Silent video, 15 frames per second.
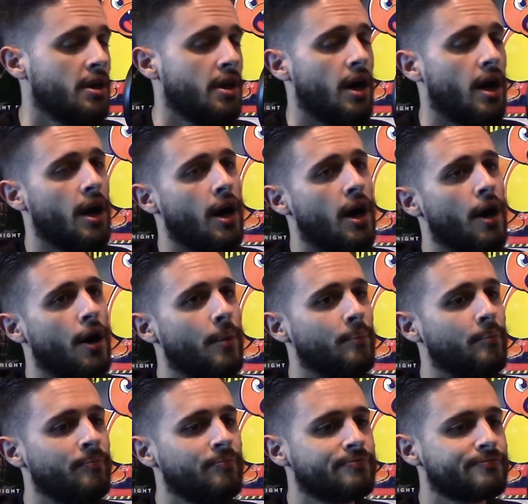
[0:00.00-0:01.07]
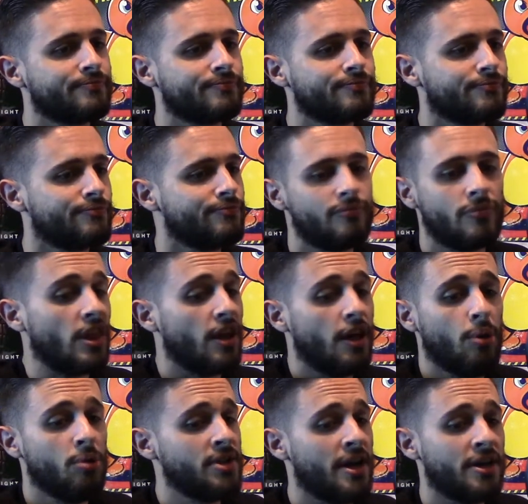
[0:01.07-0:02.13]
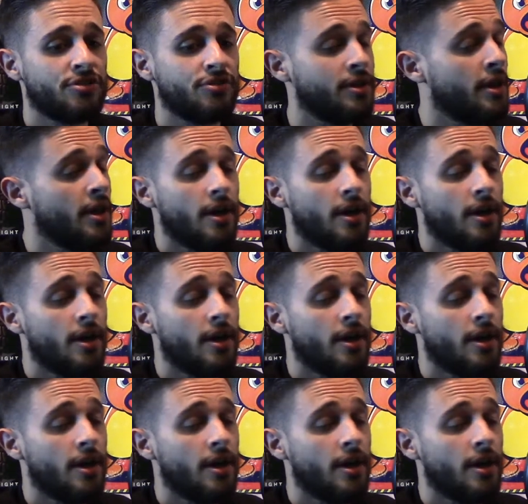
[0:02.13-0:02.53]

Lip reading: It was excellent.